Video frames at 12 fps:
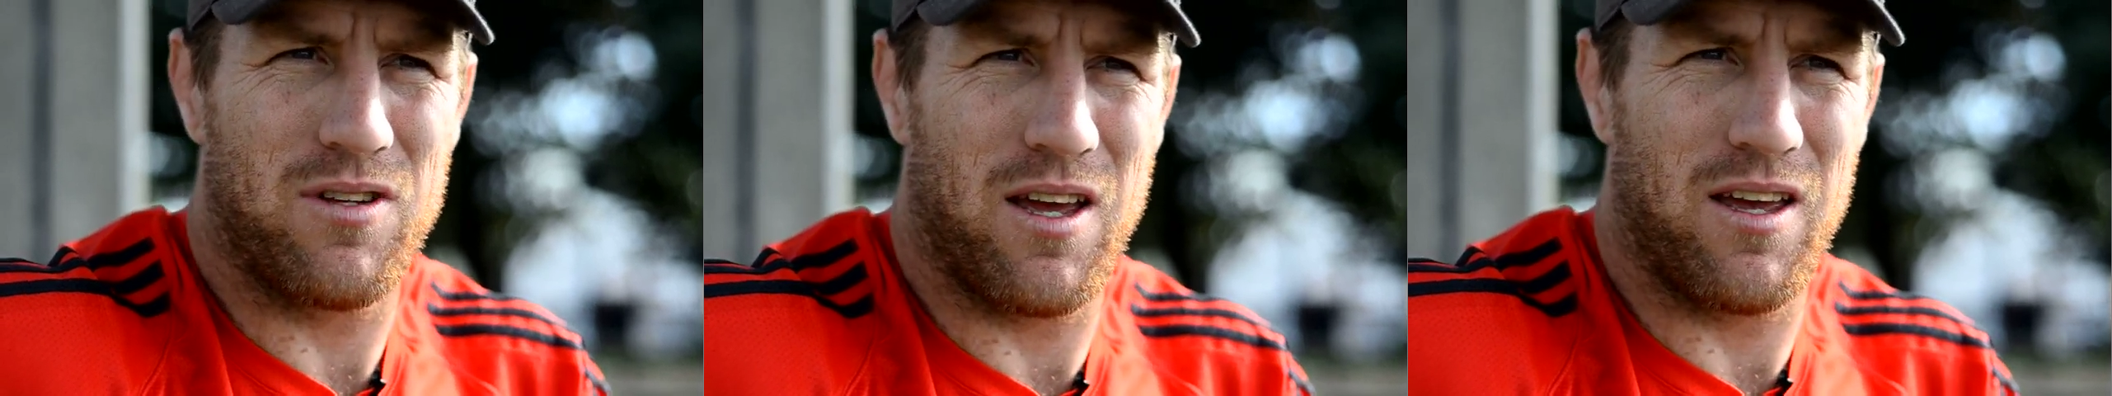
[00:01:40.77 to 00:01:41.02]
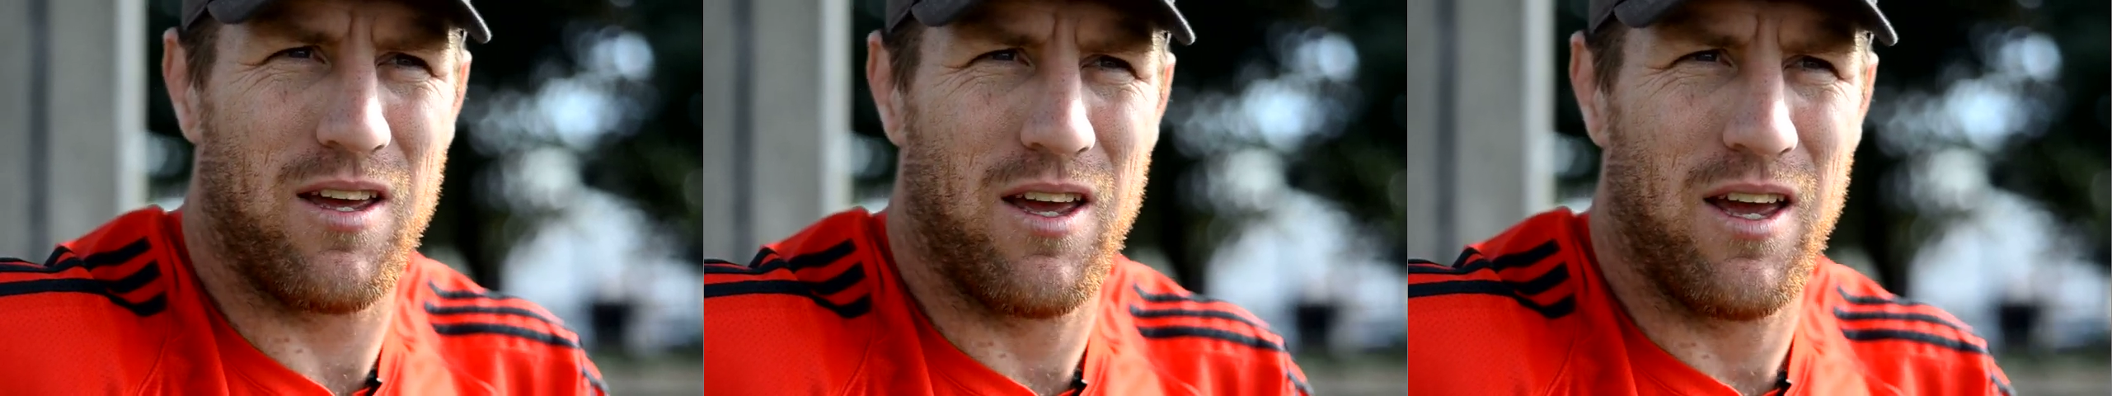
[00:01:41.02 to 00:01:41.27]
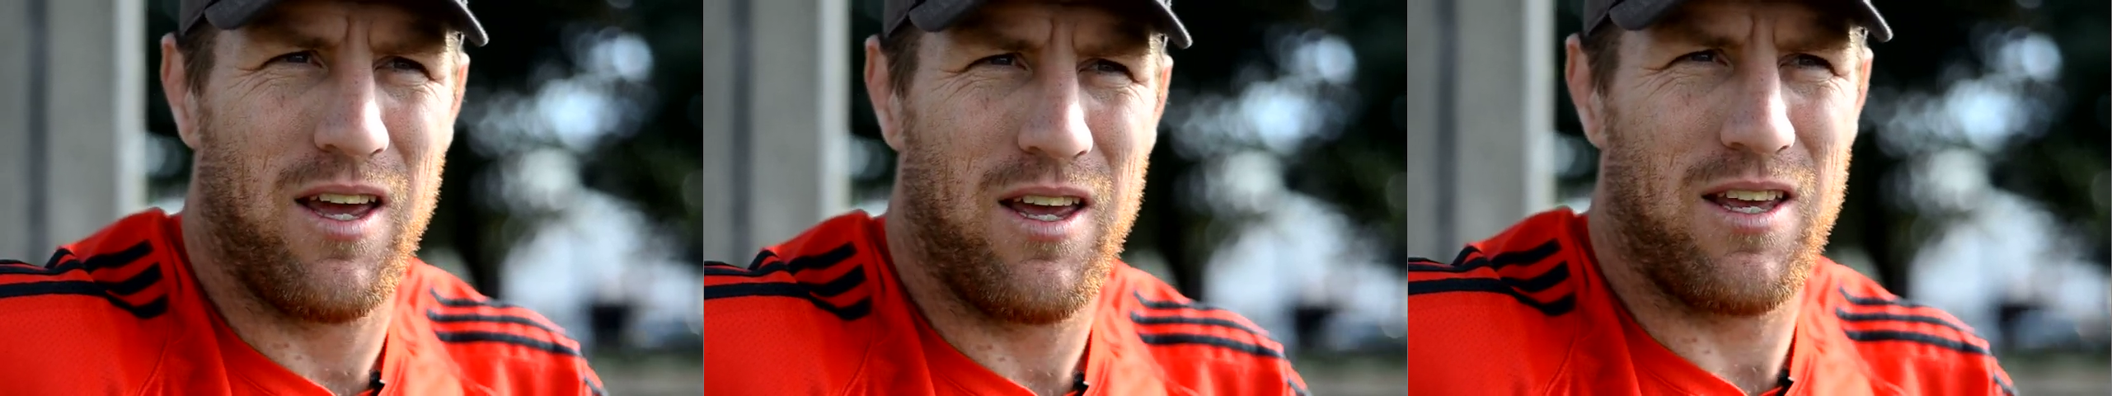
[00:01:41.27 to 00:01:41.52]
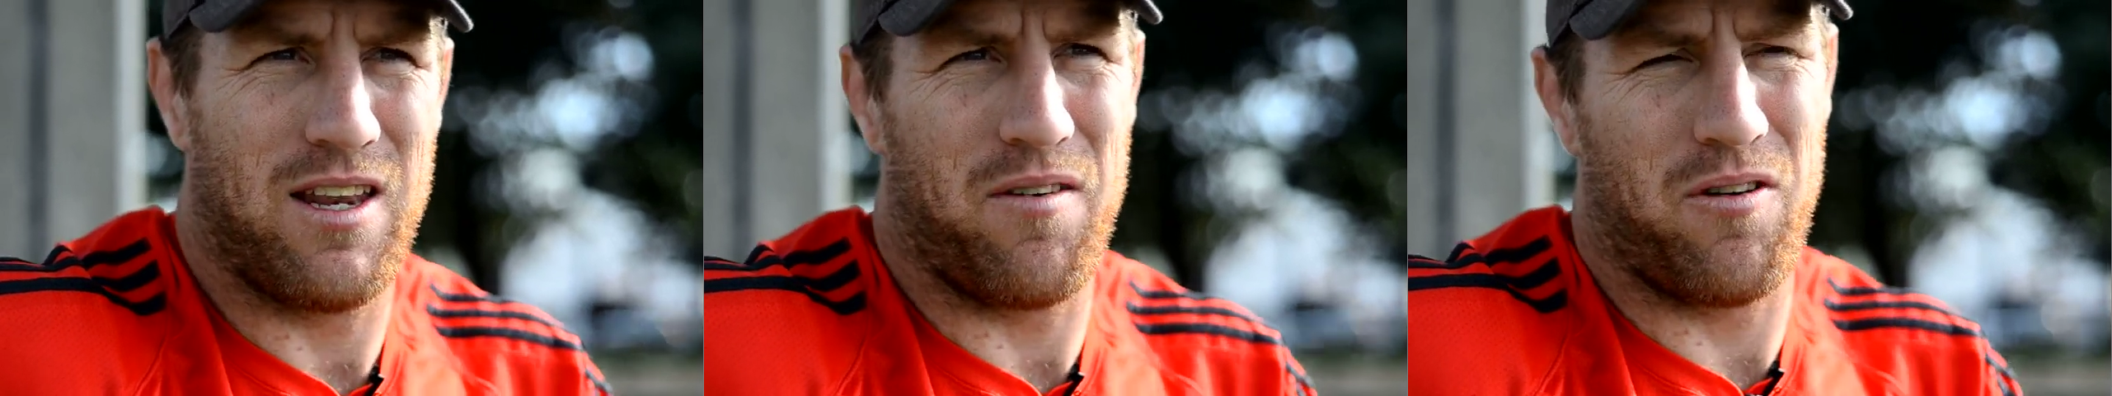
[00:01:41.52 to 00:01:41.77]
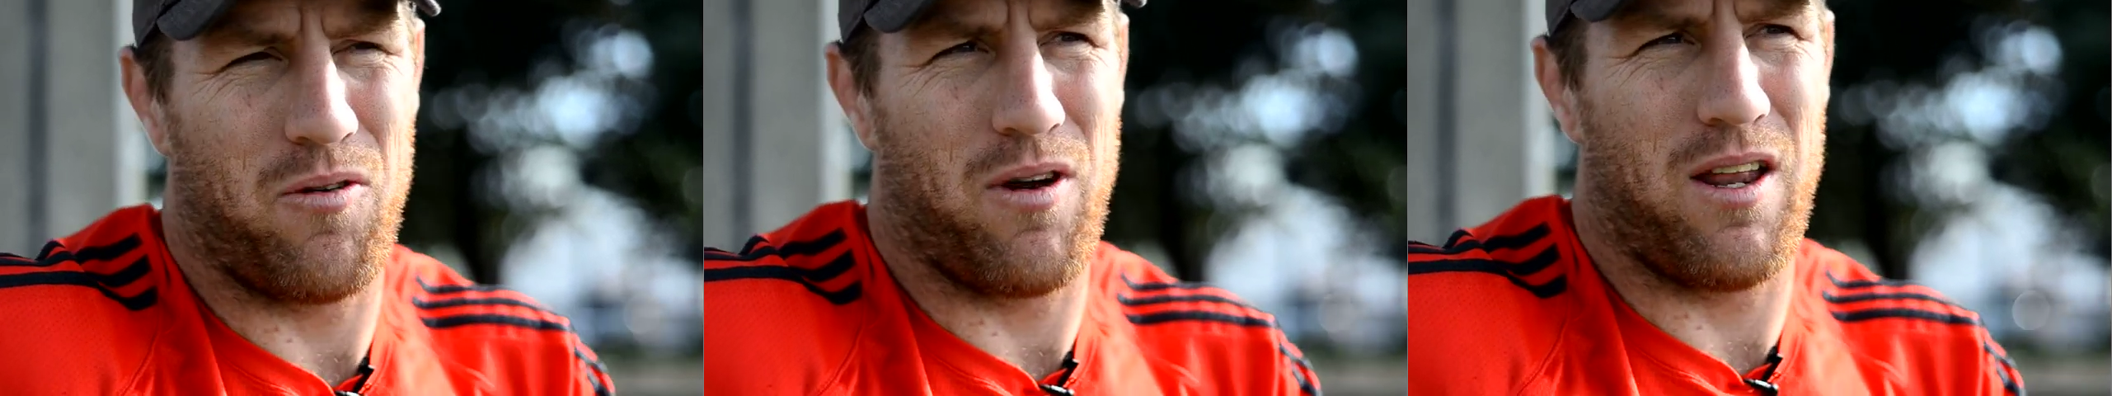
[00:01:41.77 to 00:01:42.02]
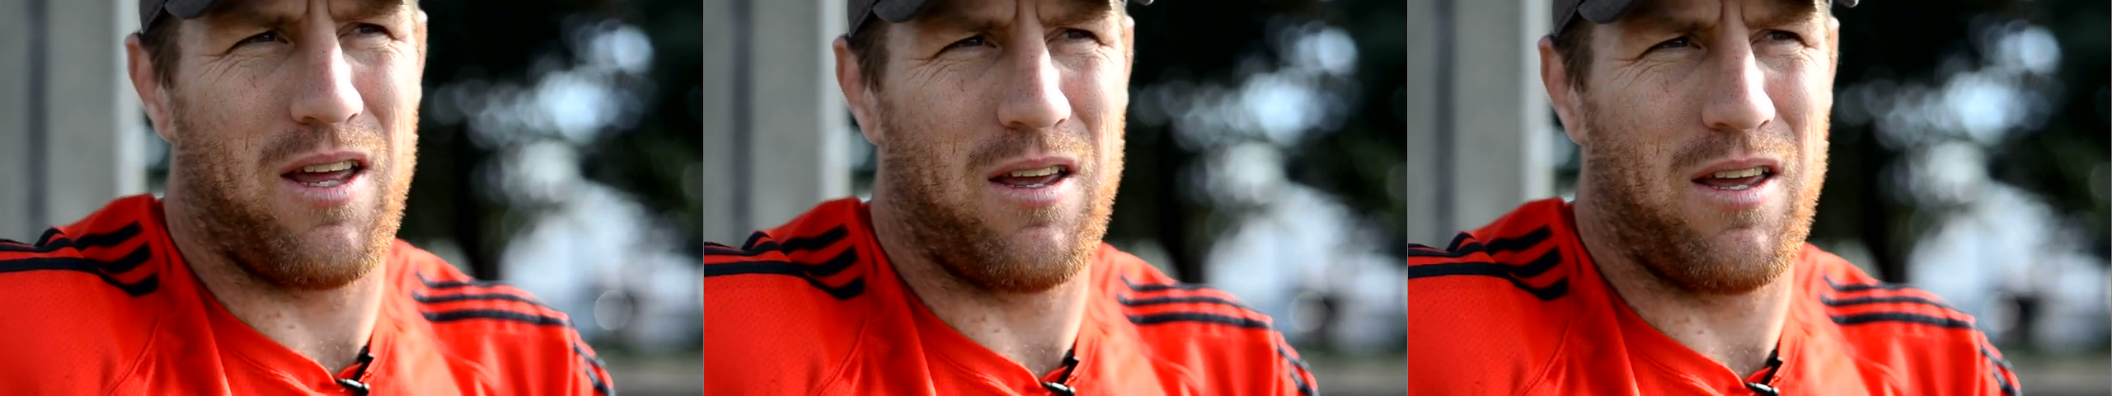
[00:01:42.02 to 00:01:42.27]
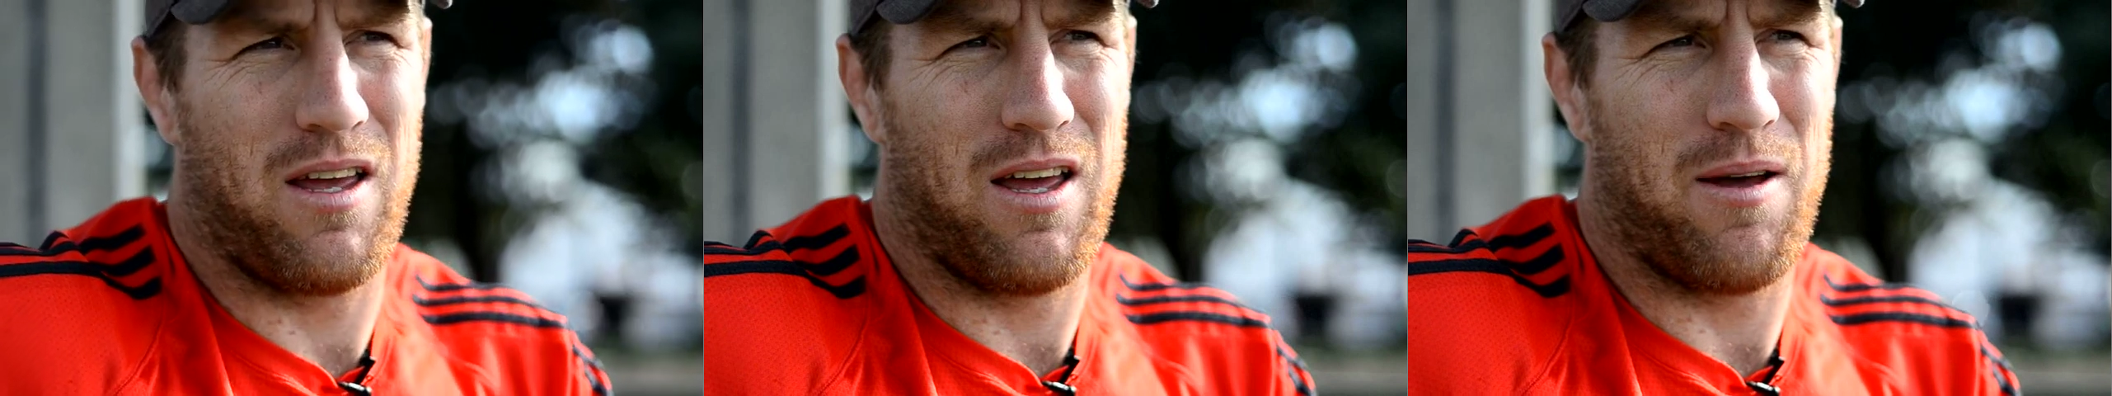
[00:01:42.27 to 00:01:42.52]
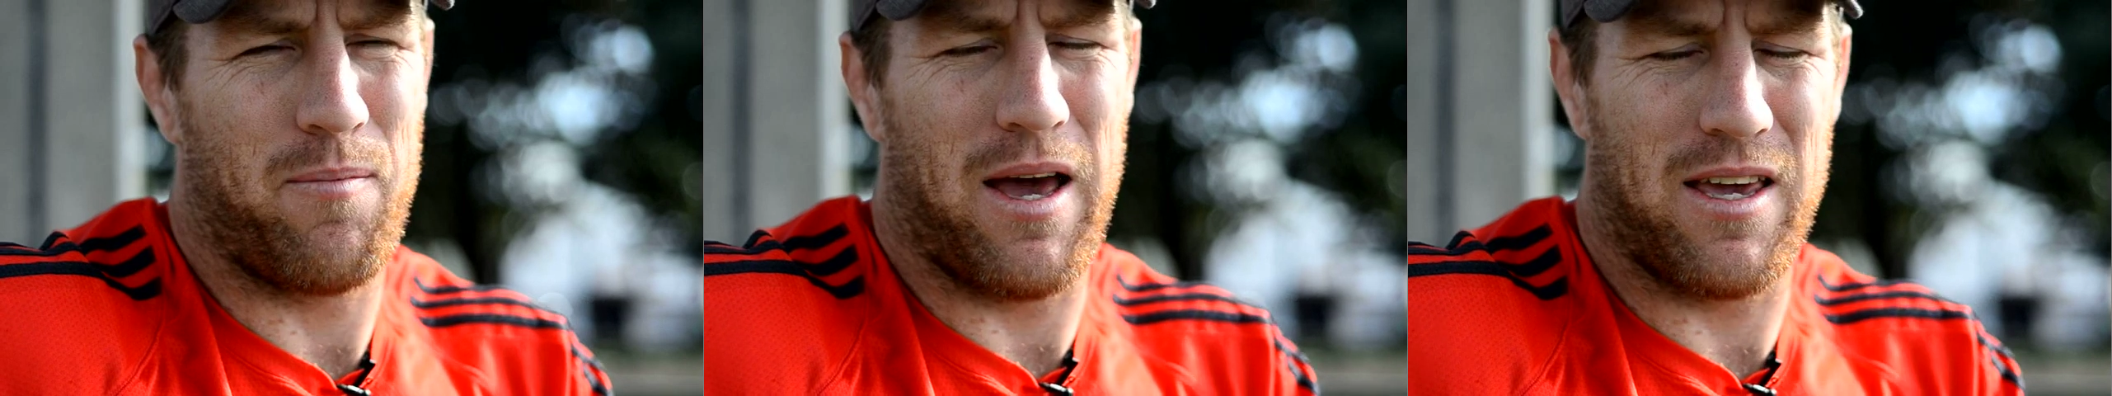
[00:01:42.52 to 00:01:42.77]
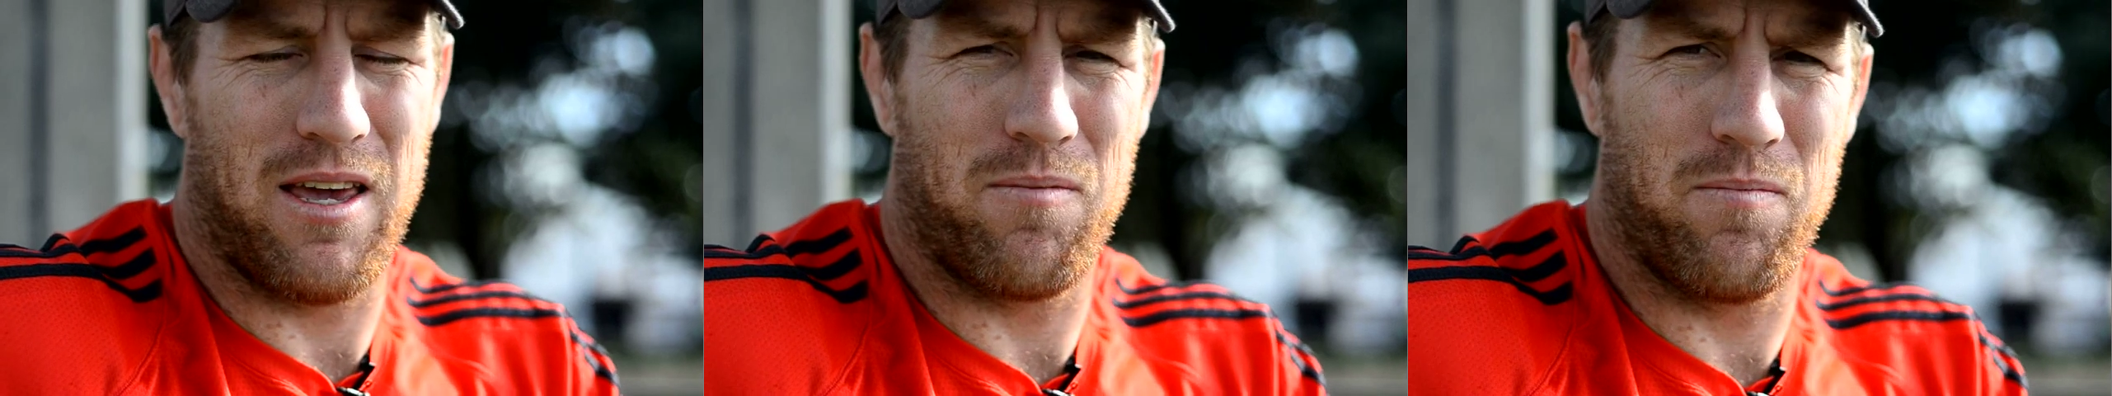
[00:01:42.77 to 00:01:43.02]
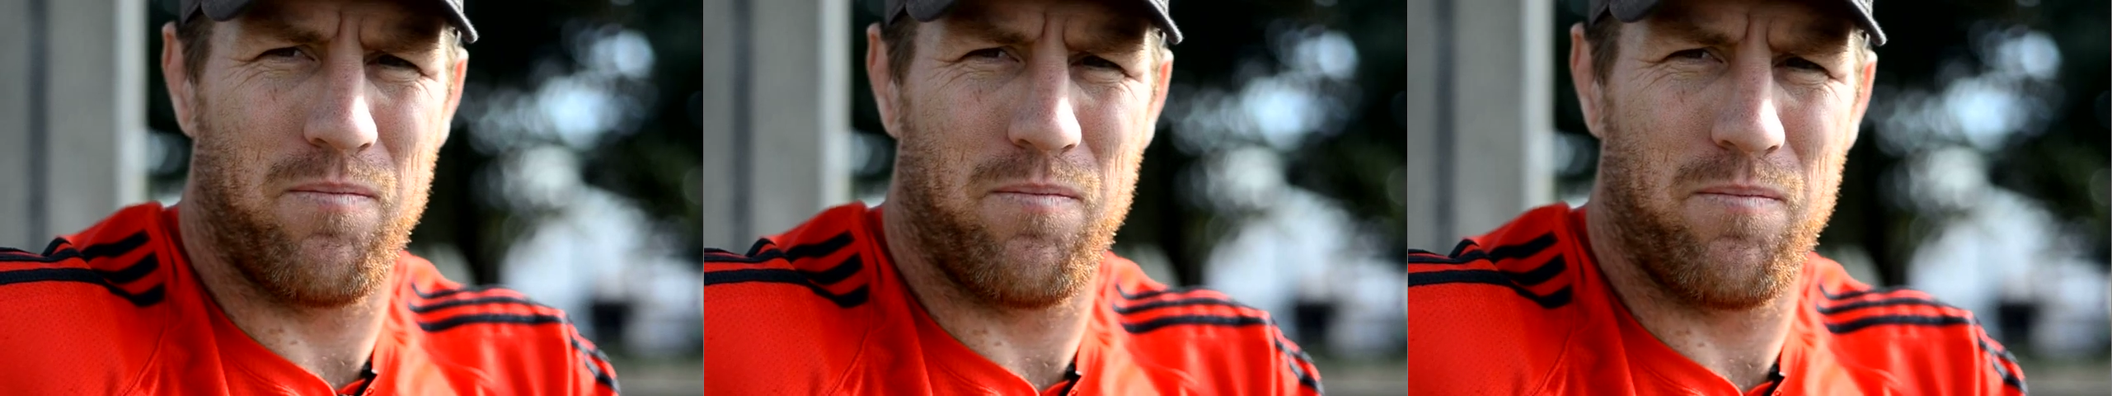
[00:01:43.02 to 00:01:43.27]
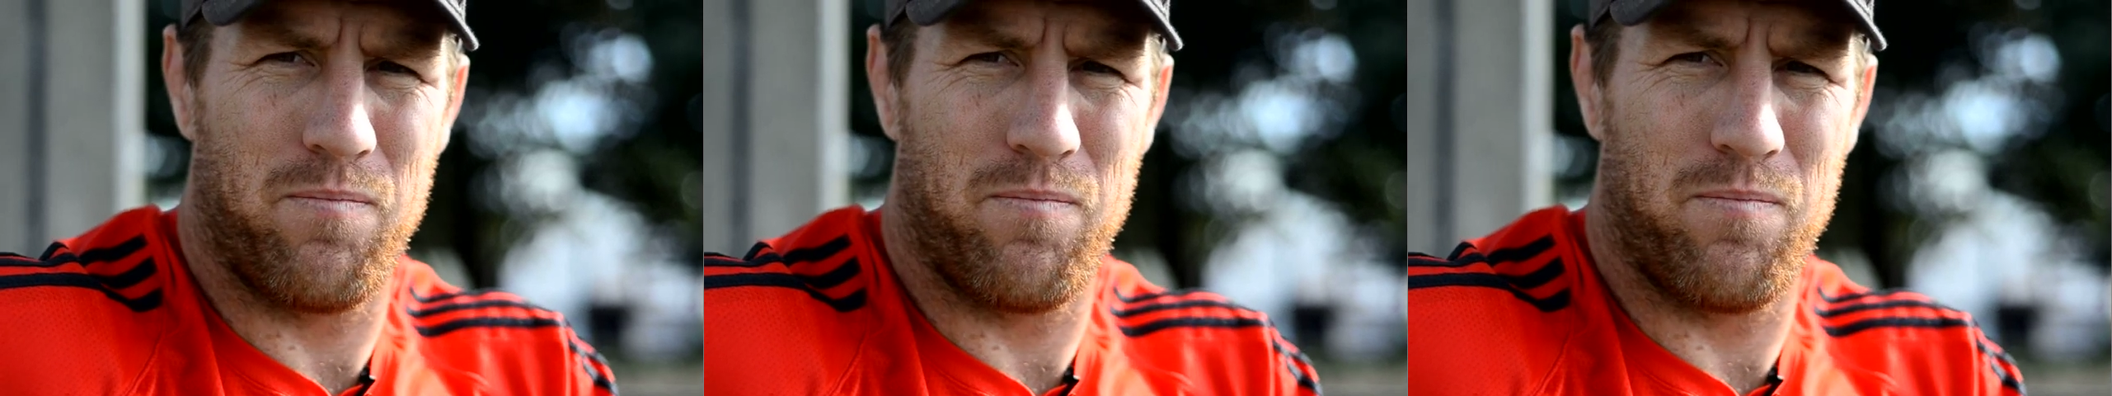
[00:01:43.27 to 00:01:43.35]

So you're never really making